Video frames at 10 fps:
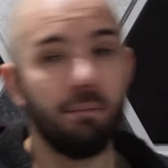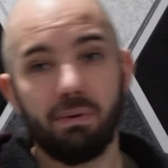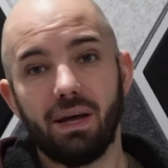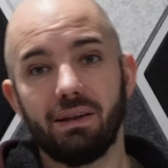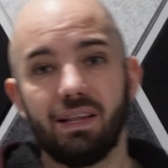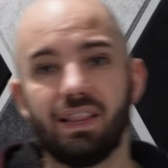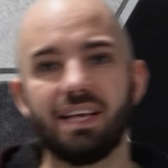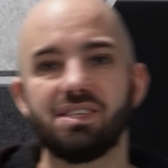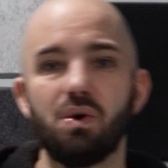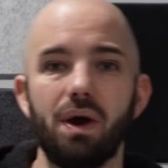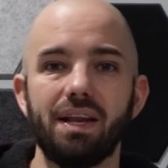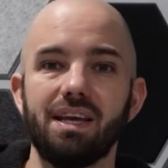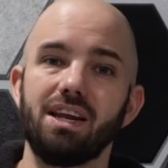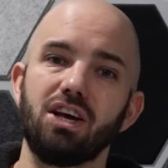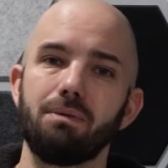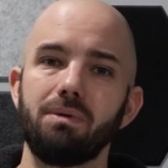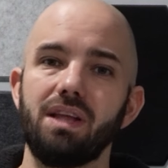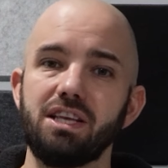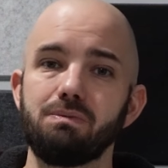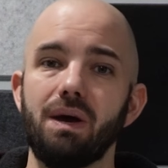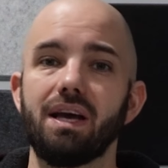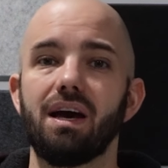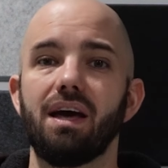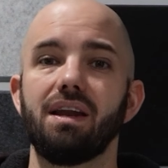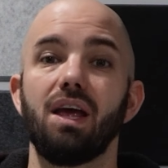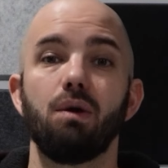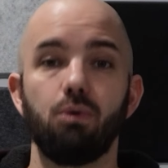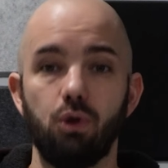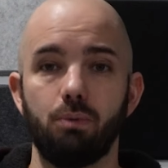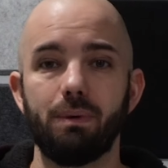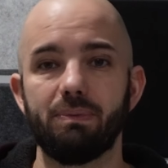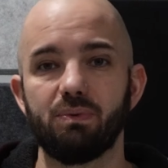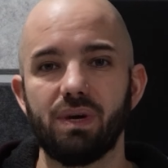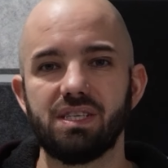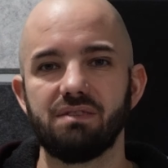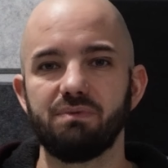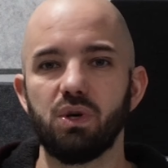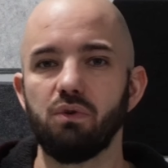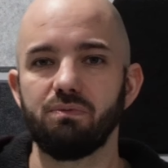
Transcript: But let's go ahead and get a couple lights back on. We'll open up the rest of them and go